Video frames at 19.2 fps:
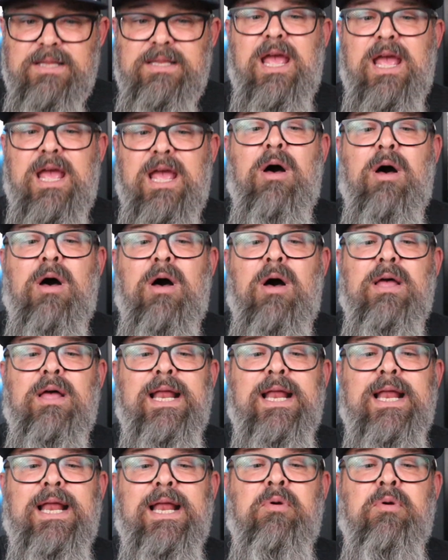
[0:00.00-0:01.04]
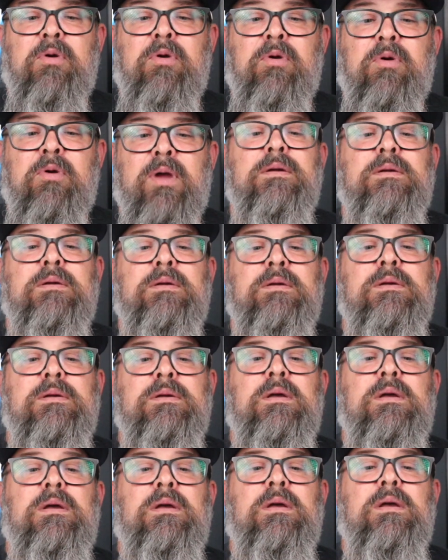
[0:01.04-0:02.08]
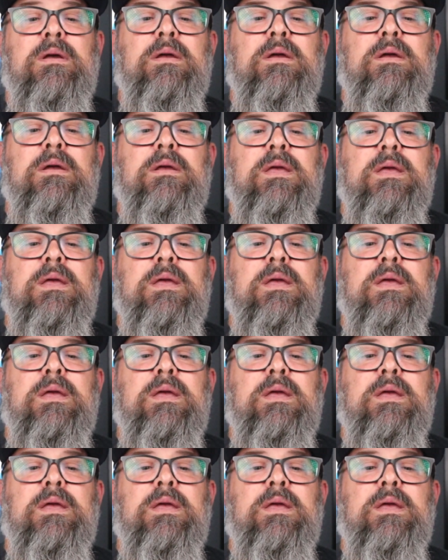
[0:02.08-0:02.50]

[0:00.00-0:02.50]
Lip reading: I'll elaborate. Okay.